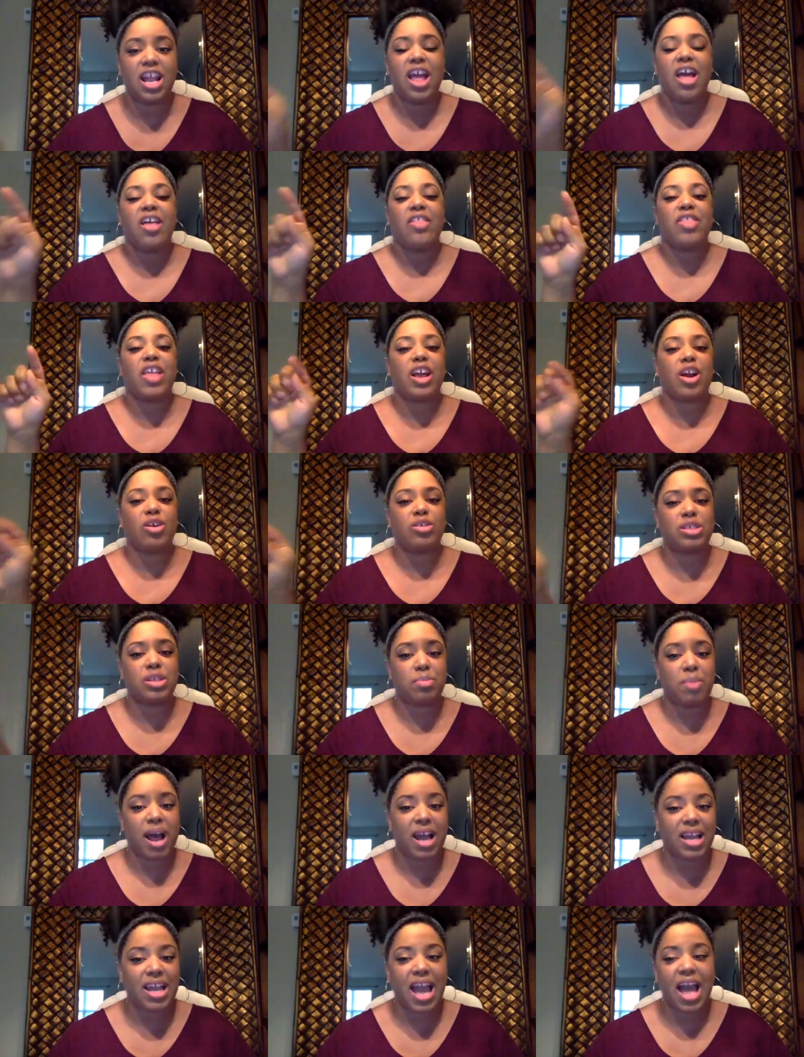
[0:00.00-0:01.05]
they go to
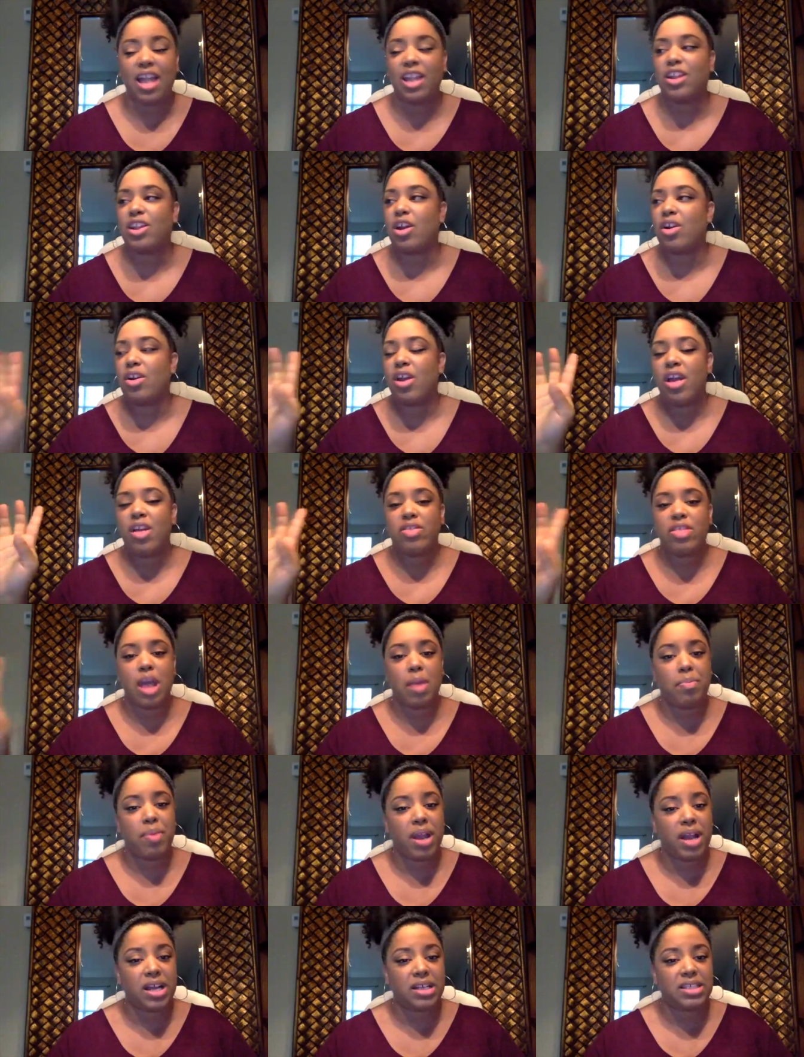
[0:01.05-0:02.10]
my calendar, they
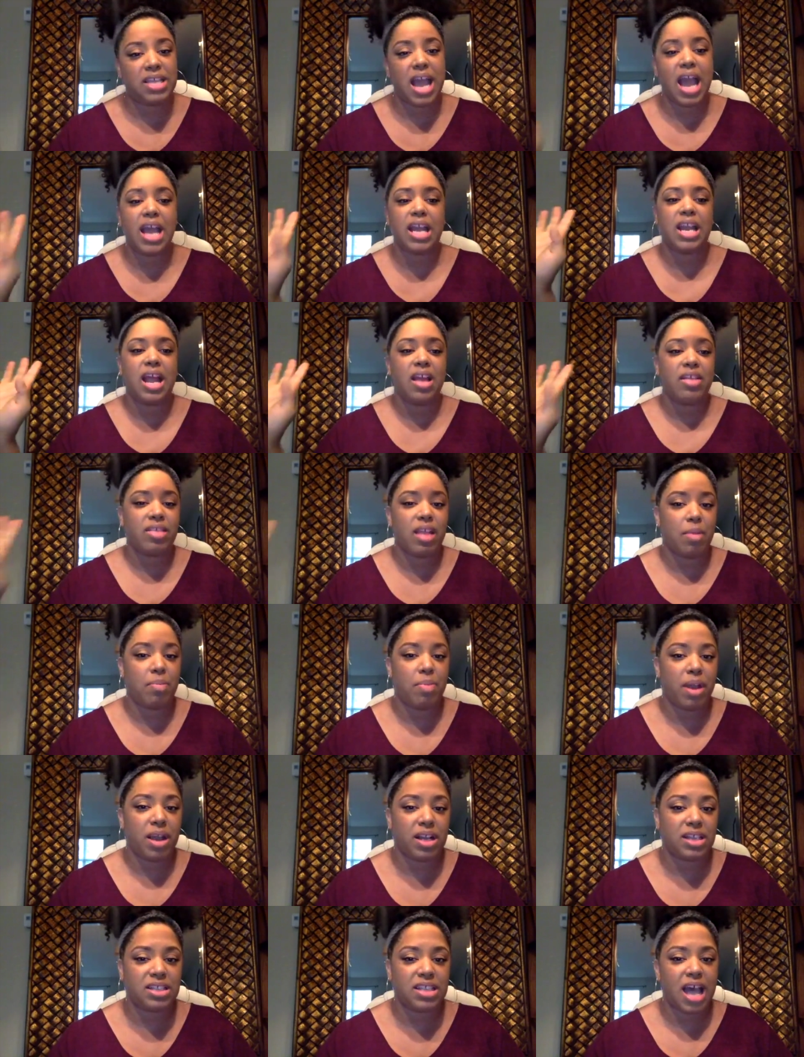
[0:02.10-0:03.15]
pick a date, they pick
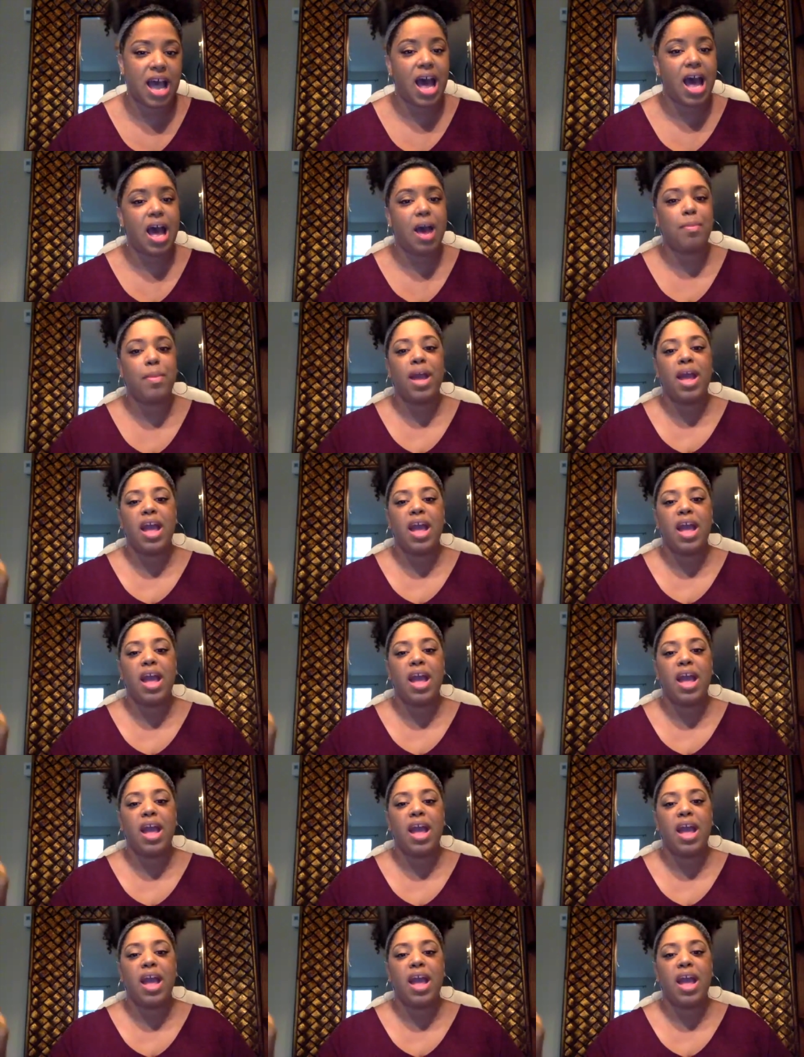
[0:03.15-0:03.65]
a time,